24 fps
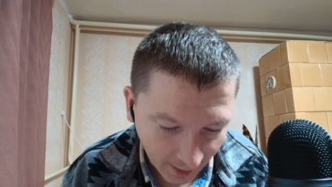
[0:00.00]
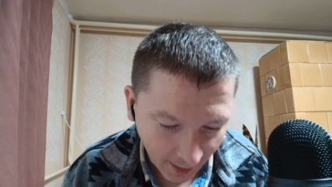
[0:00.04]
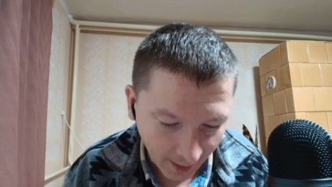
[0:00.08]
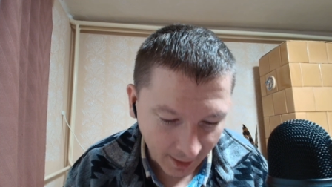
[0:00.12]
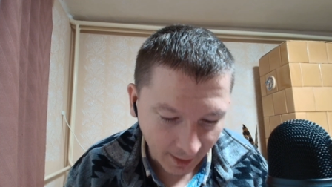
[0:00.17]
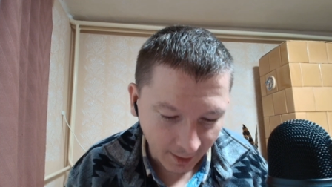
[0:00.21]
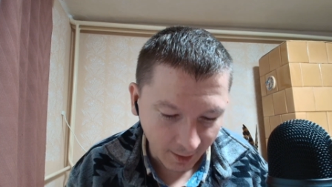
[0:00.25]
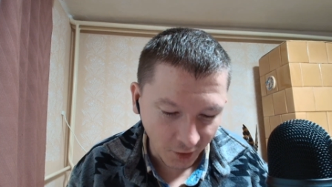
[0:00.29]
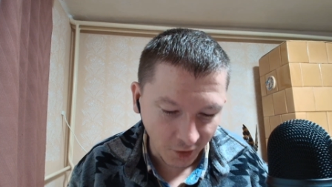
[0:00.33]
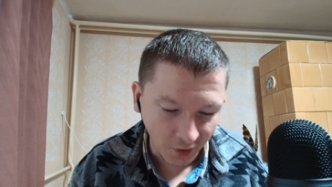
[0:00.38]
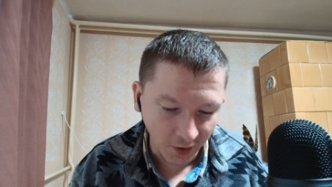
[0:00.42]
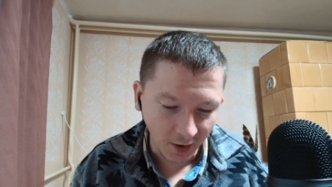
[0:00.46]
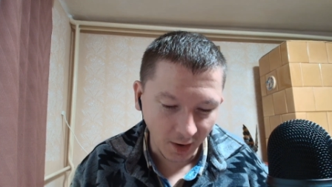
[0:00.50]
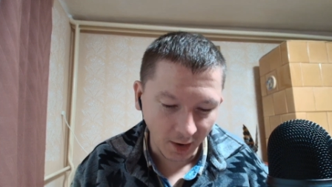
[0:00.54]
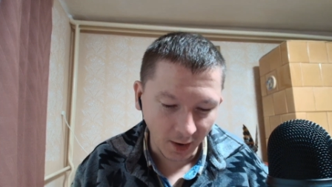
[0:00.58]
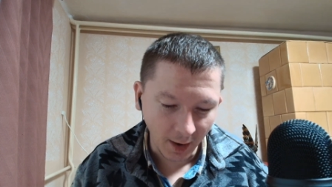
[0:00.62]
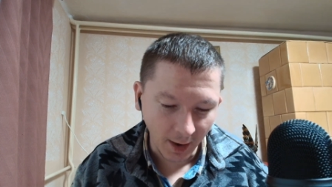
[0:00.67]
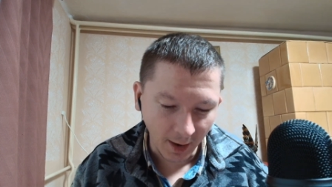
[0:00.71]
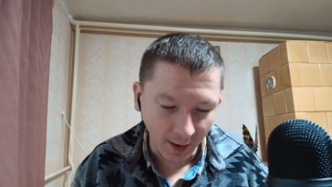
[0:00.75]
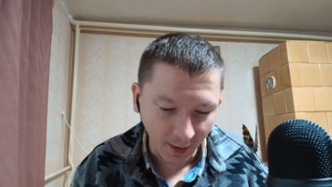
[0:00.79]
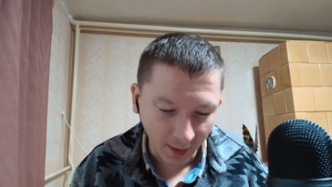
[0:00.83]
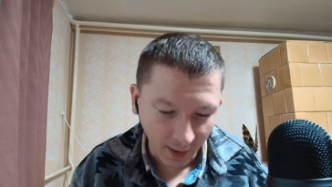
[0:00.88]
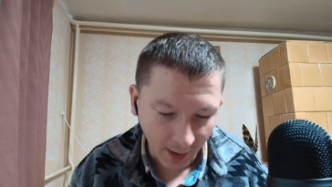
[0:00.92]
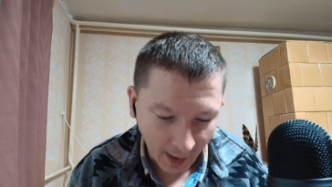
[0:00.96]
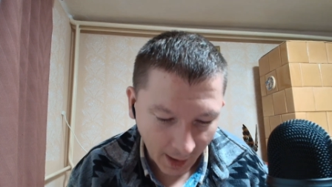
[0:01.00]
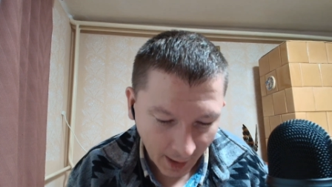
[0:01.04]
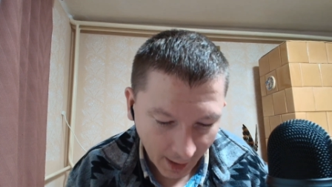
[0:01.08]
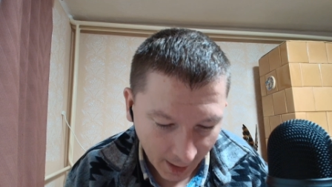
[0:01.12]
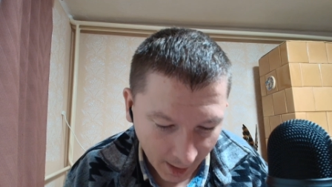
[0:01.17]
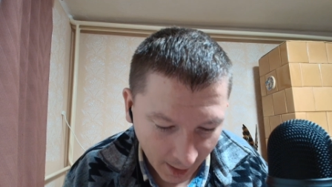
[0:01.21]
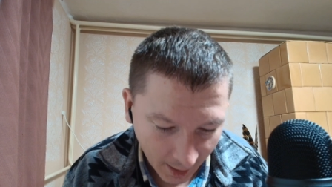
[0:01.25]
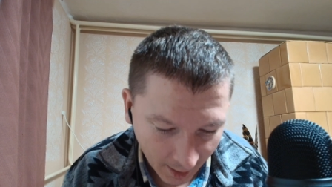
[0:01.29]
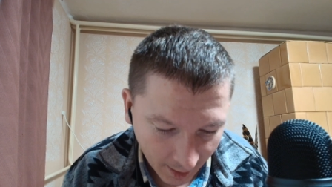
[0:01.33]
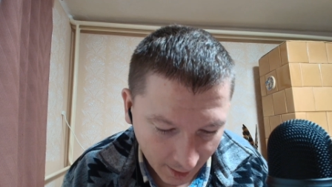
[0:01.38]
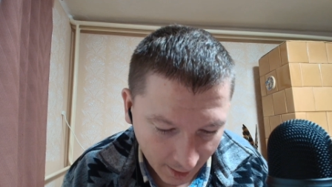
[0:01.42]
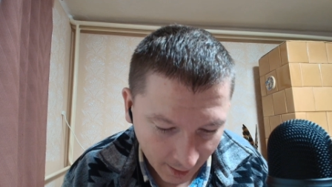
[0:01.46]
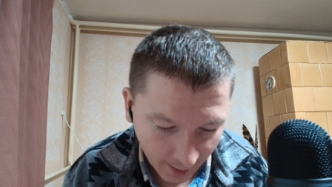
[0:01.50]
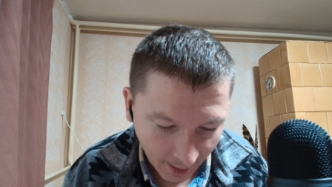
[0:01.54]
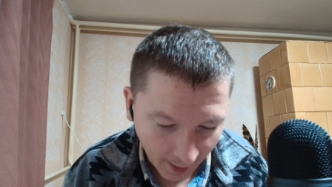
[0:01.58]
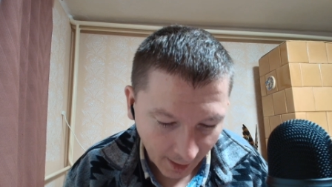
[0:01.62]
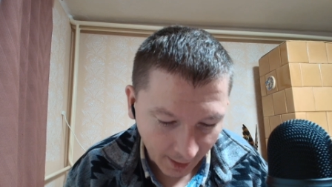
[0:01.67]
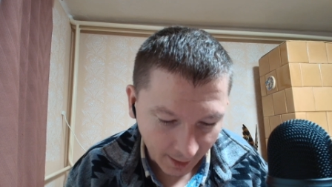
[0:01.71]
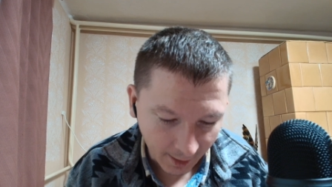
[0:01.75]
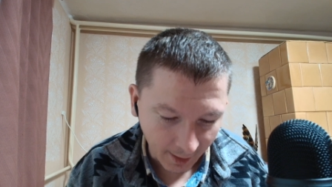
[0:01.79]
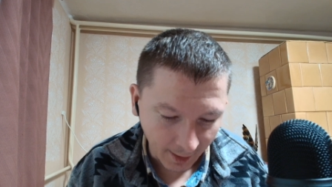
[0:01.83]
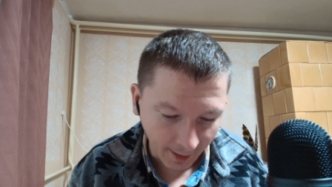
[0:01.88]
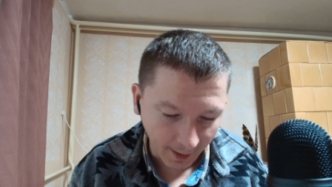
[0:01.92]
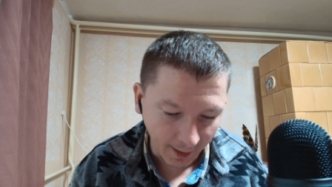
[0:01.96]
ing, lie, lying,
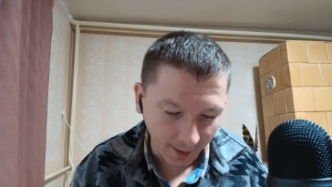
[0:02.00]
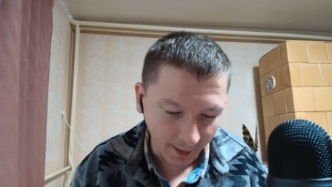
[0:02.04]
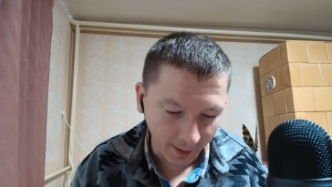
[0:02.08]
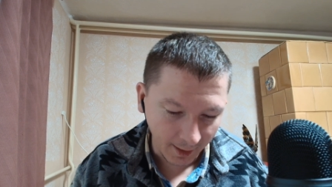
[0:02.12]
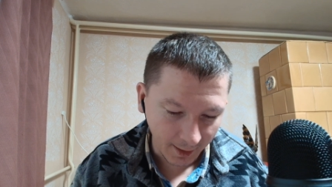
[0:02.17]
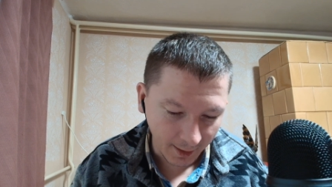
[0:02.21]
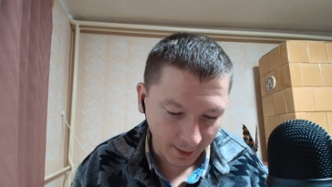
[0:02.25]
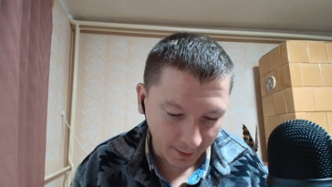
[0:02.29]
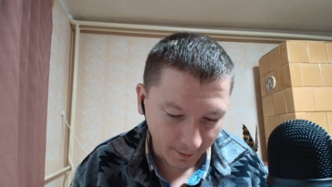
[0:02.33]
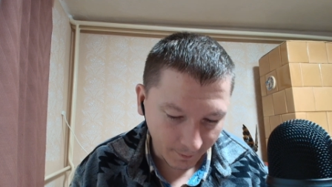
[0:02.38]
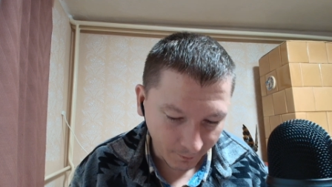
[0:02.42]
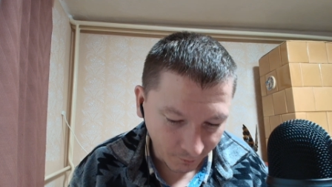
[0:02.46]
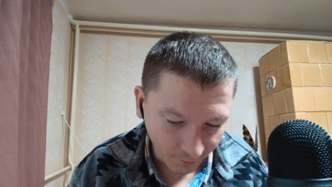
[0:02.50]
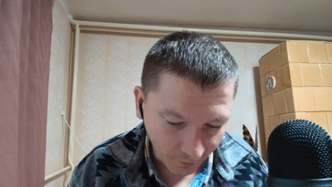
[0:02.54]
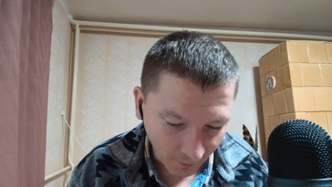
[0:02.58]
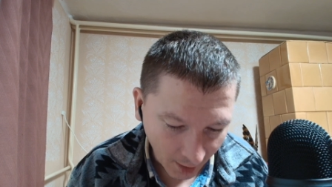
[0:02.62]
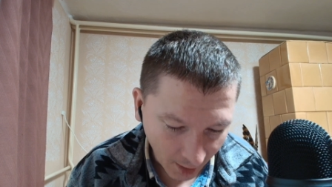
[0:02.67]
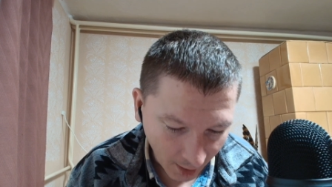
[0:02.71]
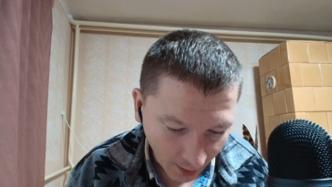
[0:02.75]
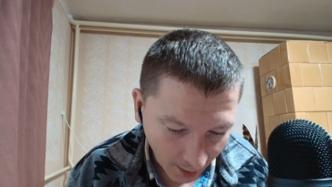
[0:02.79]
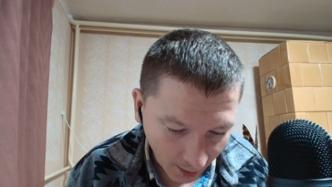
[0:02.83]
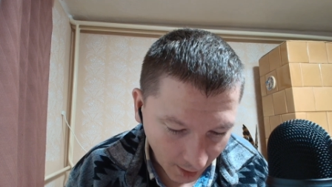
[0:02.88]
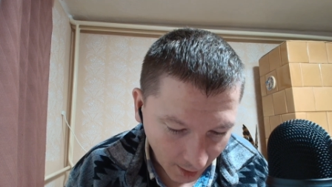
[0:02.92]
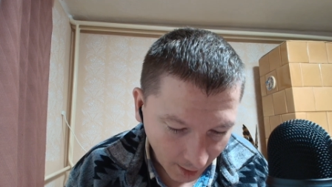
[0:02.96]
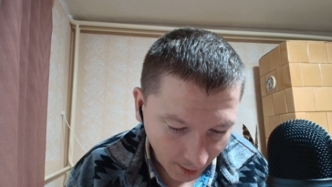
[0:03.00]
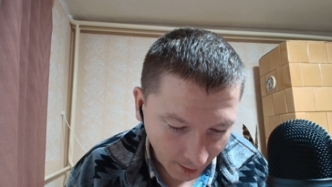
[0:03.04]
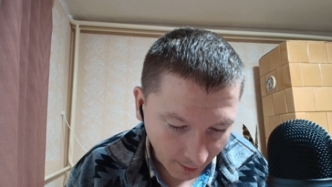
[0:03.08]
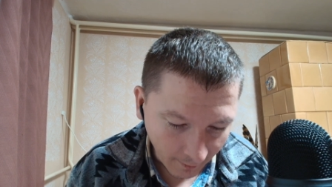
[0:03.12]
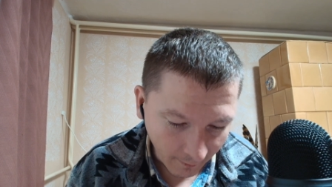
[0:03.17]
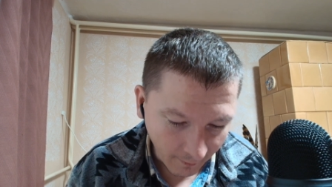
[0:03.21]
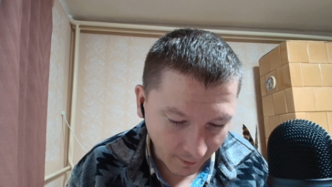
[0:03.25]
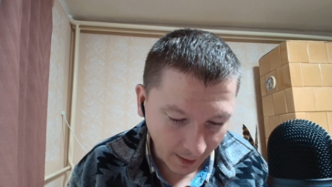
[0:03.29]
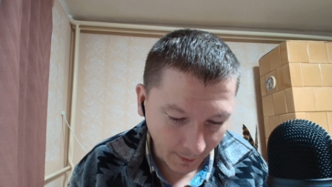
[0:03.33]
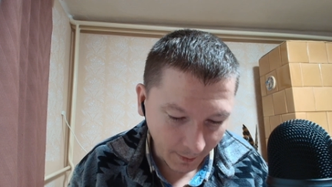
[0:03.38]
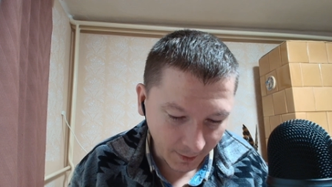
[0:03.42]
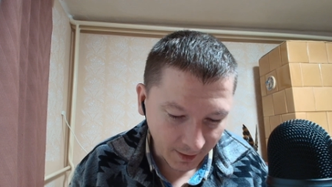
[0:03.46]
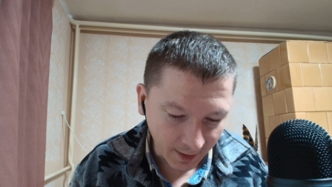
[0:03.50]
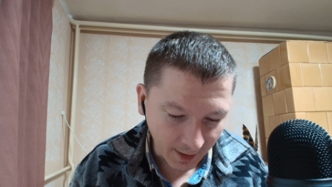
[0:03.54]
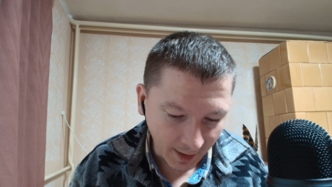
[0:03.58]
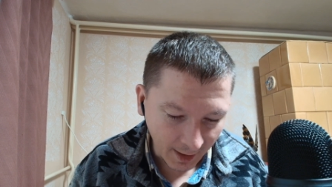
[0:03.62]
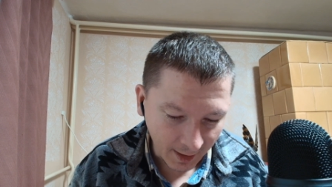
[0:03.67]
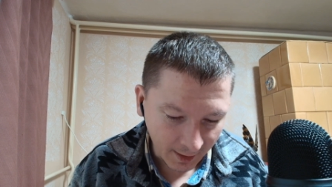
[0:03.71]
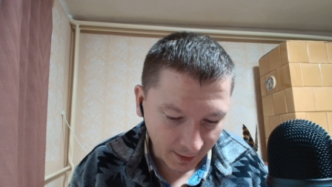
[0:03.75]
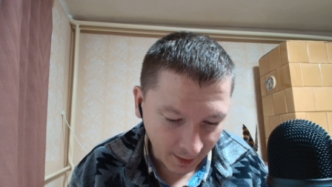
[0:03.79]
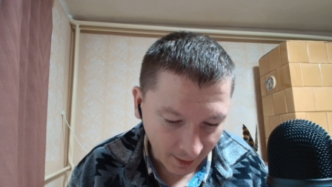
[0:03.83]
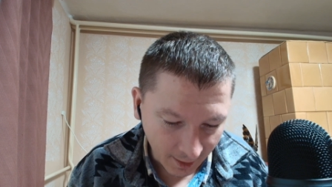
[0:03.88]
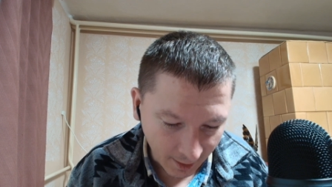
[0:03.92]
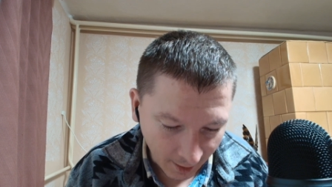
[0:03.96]
die, dying. Verbs
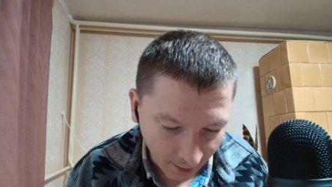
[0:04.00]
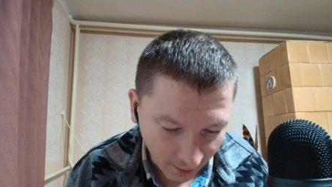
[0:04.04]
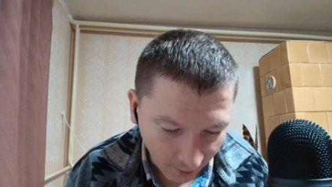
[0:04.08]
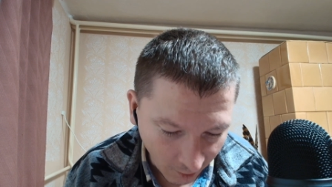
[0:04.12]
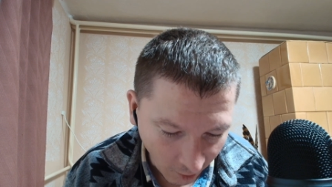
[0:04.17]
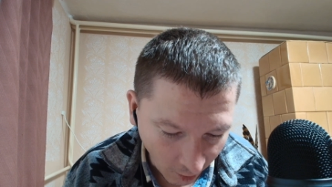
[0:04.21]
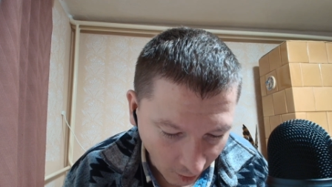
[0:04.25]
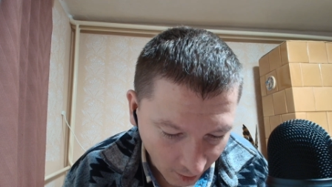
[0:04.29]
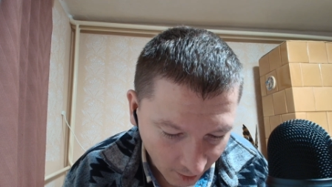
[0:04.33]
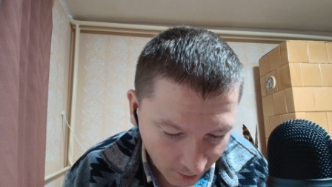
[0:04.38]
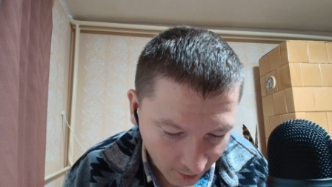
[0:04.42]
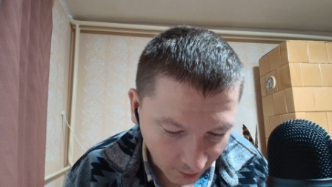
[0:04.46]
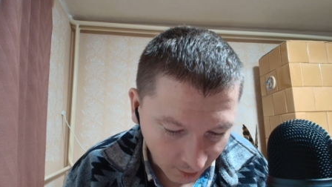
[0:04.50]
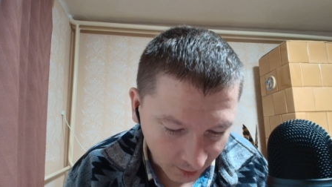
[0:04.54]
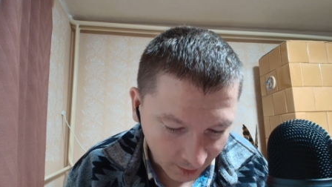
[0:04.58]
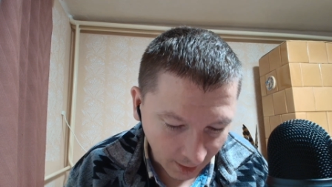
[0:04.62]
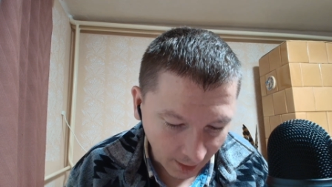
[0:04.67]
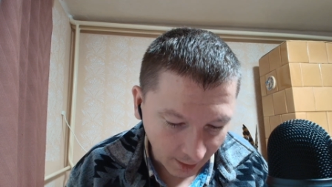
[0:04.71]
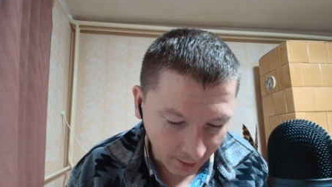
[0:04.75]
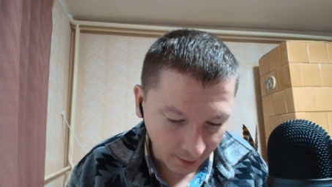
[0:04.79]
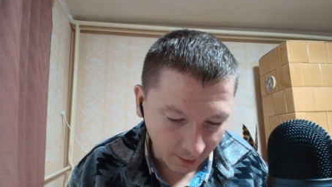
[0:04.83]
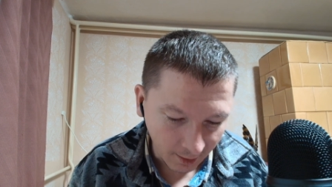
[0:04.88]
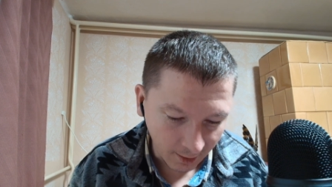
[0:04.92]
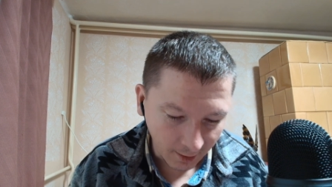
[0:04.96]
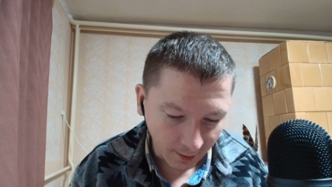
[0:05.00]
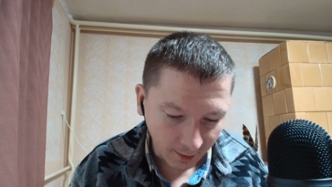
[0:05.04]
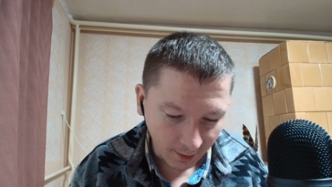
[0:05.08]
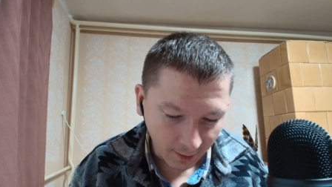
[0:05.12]
ending in consonant,